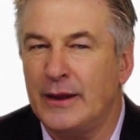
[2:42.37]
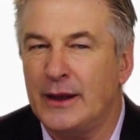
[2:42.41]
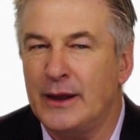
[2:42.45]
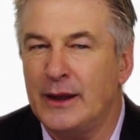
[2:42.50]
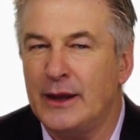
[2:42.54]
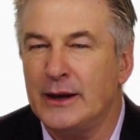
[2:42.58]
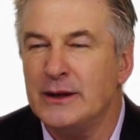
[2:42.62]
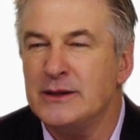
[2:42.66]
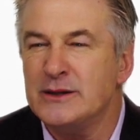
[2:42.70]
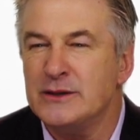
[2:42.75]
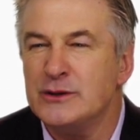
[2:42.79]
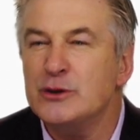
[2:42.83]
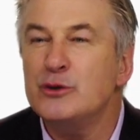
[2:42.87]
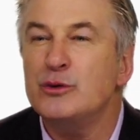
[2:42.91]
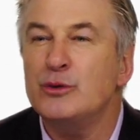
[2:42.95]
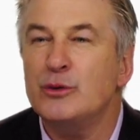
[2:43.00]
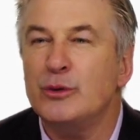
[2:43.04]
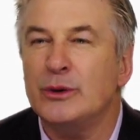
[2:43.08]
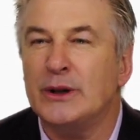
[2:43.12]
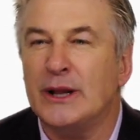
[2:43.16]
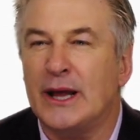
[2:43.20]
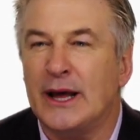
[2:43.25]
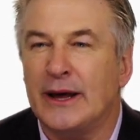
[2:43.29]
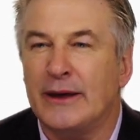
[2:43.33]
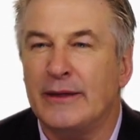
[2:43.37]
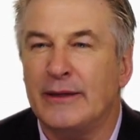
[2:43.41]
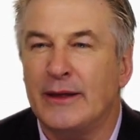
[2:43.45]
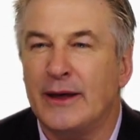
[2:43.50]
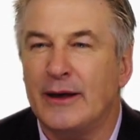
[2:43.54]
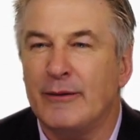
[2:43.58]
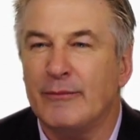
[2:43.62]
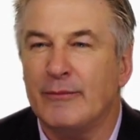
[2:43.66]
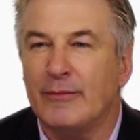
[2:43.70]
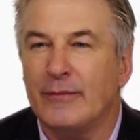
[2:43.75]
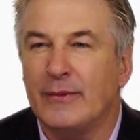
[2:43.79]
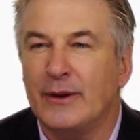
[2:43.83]
exude like
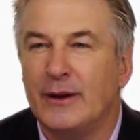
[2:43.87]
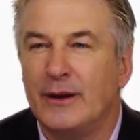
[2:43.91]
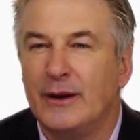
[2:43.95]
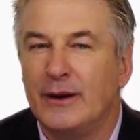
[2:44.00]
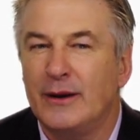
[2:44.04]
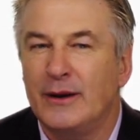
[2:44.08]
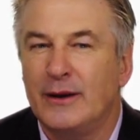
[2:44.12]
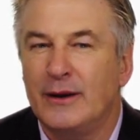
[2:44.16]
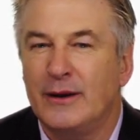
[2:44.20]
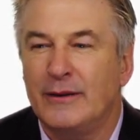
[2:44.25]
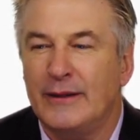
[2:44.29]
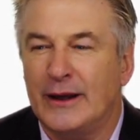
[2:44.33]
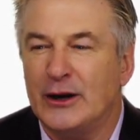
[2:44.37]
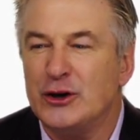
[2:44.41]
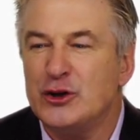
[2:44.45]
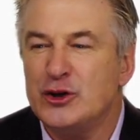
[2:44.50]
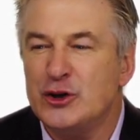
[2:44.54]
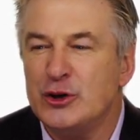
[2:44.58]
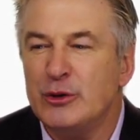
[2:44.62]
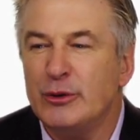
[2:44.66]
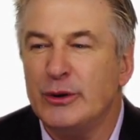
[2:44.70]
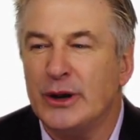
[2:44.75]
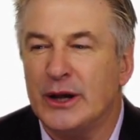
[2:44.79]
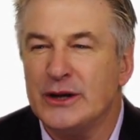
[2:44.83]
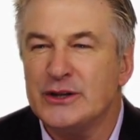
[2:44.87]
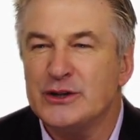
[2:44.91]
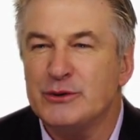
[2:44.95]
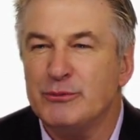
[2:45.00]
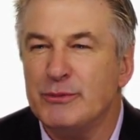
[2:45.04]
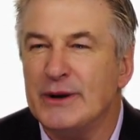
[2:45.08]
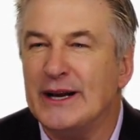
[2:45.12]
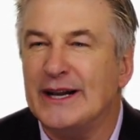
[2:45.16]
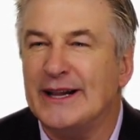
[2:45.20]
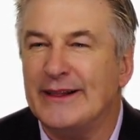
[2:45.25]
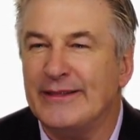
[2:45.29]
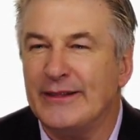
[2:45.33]
them. They shoot us
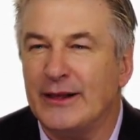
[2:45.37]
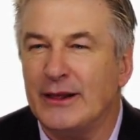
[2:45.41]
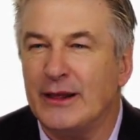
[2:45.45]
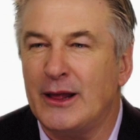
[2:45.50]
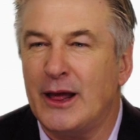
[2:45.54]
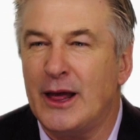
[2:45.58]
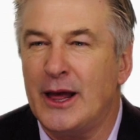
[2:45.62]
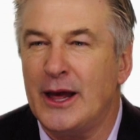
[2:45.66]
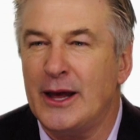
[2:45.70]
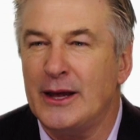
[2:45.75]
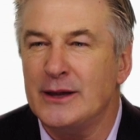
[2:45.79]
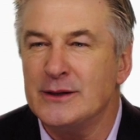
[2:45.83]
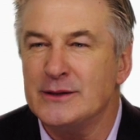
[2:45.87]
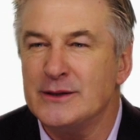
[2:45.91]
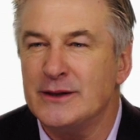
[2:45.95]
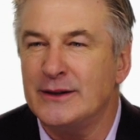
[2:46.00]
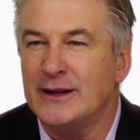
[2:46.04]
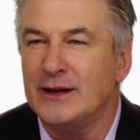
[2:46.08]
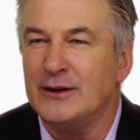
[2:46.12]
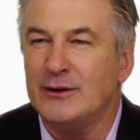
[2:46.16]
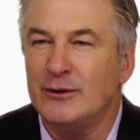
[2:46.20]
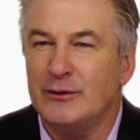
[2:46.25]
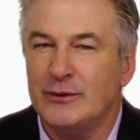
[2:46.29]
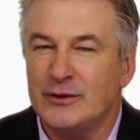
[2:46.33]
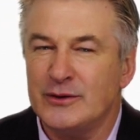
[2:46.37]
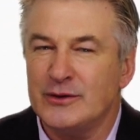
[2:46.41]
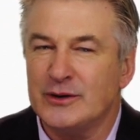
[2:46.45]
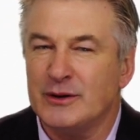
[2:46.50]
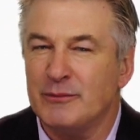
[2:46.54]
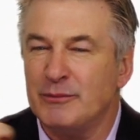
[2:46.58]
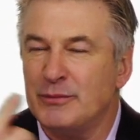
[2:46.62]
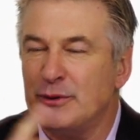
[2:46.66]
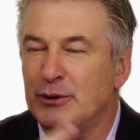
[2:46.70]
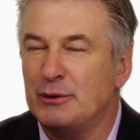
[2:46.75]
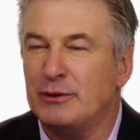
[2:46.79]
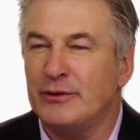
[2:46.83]
reading the lines, and they do this
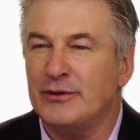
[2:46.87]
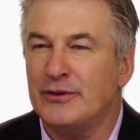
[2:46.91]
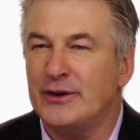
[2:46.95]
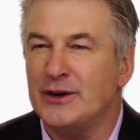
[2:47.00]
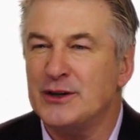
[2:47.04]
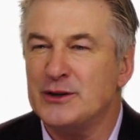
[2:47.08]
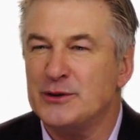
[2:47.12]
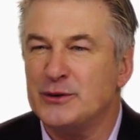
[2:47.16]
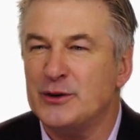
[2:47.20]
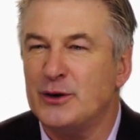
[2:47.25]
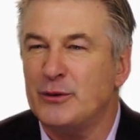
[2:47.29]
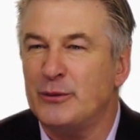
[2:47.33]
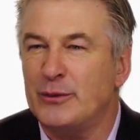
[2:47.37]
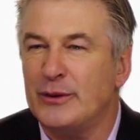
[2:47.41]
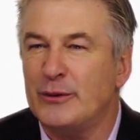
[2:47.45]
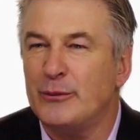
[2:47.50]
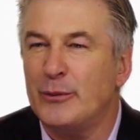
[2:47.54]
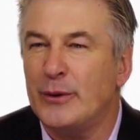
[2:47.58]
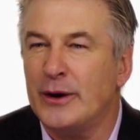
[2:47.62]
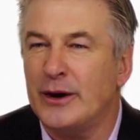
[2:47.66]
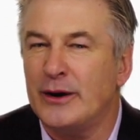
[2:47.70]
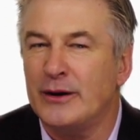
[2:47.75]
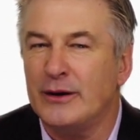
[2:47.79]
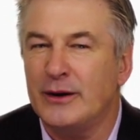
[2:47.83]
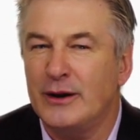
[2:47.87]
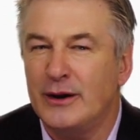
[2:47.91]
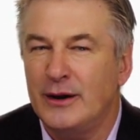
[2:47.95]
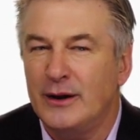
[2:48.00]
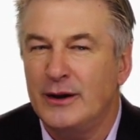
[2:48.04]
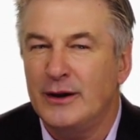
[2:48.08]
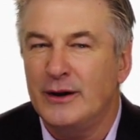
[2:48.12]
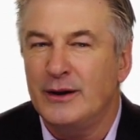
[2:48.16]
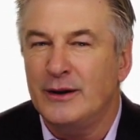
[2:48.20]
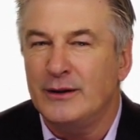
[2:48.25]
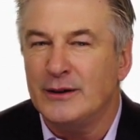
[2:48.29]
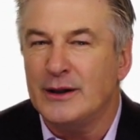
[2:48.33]
computer thing so that where
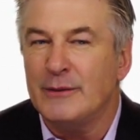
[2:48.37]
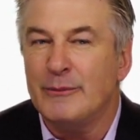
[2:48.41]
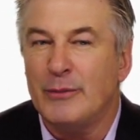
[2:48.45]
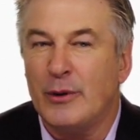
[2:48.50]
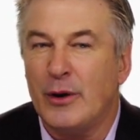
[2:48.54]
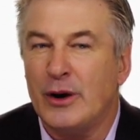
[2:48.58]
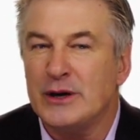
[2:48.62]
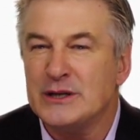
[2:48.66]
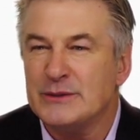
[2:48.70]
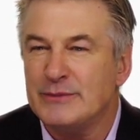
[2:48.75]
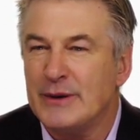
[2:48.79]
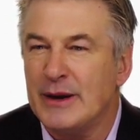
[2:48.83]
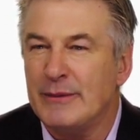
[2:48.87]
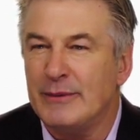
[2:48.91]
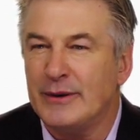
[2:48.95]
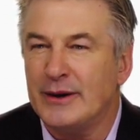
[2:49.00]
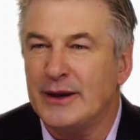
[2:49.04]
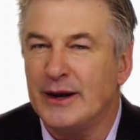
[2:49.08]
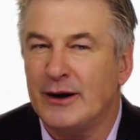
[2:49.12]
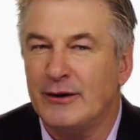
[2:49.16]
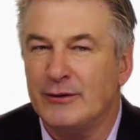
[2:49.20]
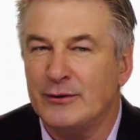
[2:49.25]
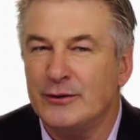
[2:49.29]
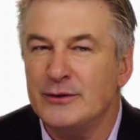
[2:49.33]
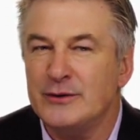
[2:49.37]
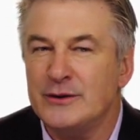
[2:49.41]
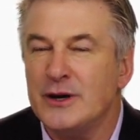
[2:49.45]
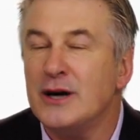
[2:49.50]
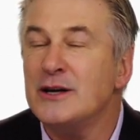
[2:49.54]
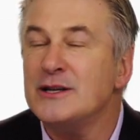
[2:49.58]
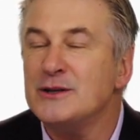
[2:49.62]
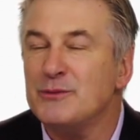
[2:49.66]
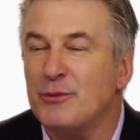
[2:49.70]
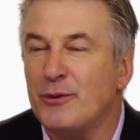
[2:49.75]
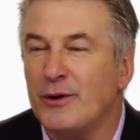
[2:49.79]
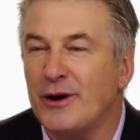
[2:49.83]
the Boss Baby character
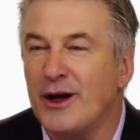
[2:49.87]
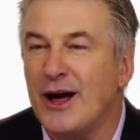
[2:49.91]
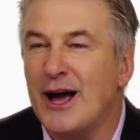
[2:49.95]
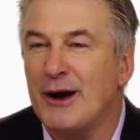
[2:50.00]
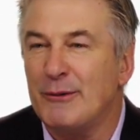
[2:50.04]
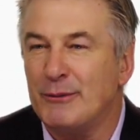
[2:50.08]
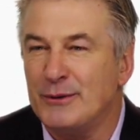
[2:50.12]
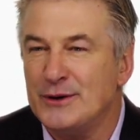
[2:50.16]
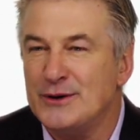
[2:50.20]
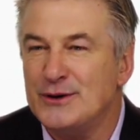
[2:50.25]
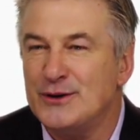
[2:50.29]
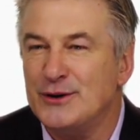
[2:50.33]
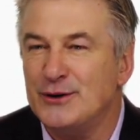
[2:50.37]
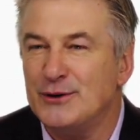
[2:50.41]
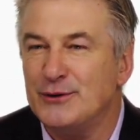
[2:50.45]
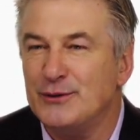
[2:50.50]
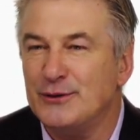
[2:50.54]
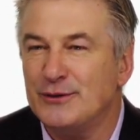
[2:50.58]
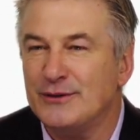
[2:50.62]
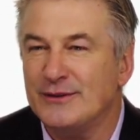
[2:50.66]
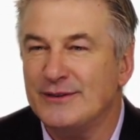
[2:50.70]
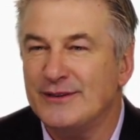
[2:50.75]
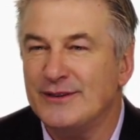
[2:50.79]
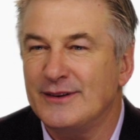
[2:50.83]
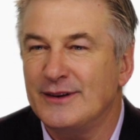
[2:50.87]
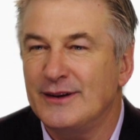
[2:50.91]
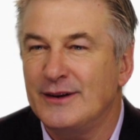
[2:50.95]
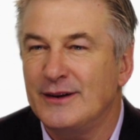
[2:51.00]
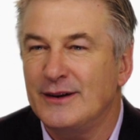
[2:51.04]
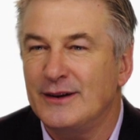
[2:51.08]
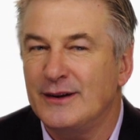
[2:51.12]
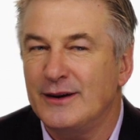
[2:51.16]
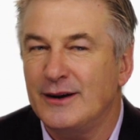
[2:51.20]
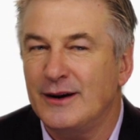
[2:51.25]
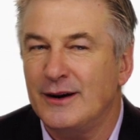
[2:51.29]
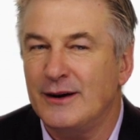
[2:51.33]
does what I would do,
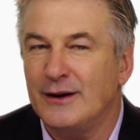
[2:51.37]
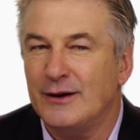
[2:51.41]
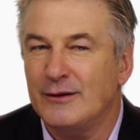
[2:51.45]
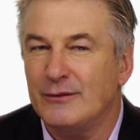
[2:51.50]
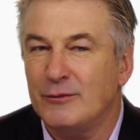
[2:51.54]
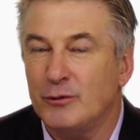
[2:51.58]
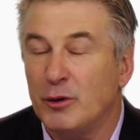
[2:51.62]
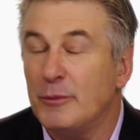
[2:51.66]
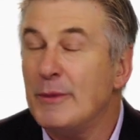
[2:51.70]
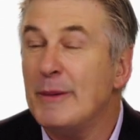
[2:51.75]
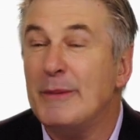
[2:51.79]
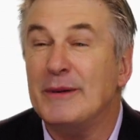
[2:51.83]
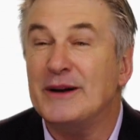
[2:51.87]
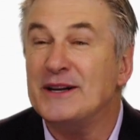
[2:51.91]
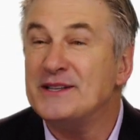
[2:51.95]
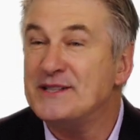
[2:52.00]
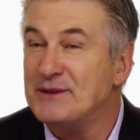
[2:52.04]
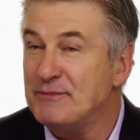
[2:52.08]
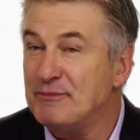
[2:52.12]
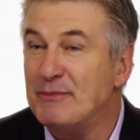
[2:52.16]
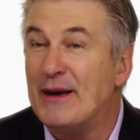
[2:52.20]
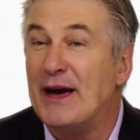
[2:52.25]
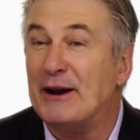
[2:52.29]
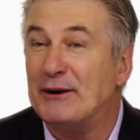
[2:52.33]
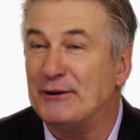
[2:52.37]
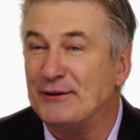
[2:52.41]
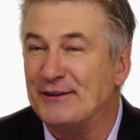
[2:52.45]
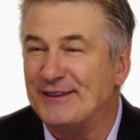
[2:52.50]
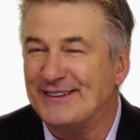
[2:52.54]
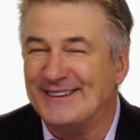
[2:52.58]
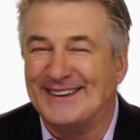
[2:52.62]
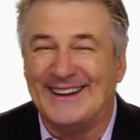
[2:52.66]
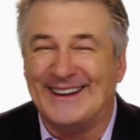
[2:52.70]
you know, or maybe does it better.